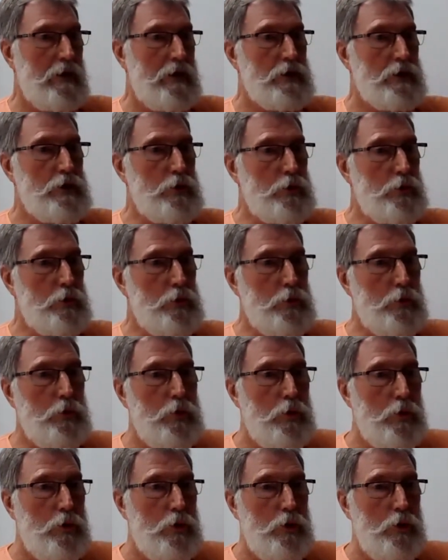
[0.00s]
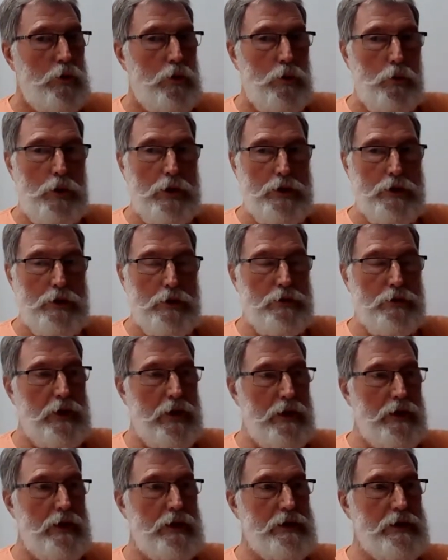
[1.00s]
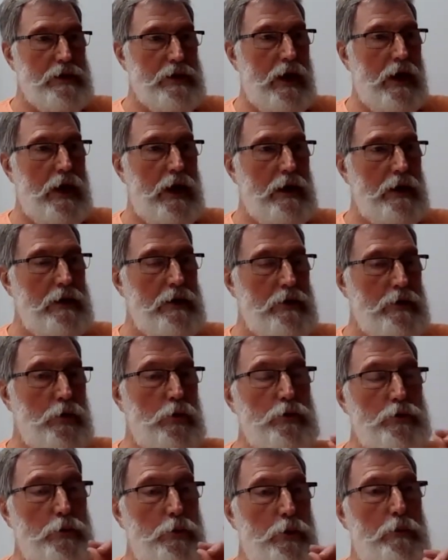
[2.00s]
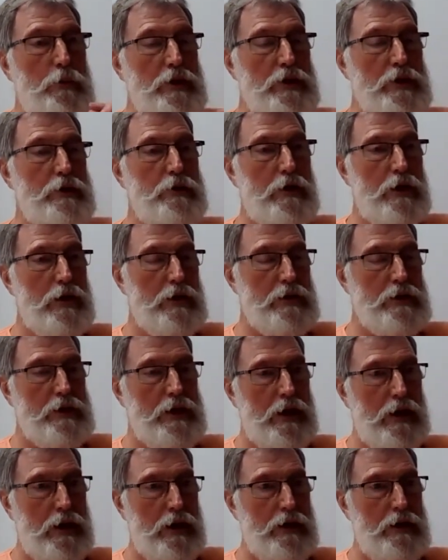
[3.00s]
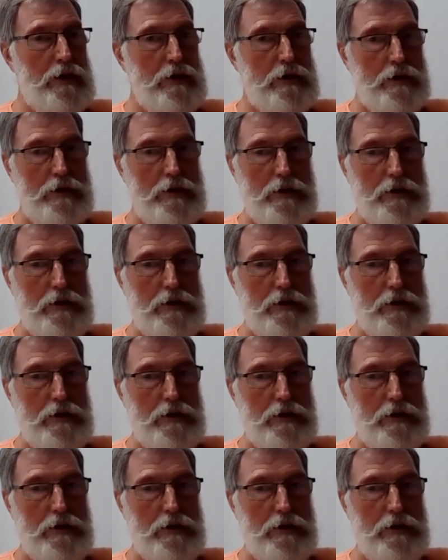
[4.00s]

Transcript: So we don't understand, nor do we wish to understand,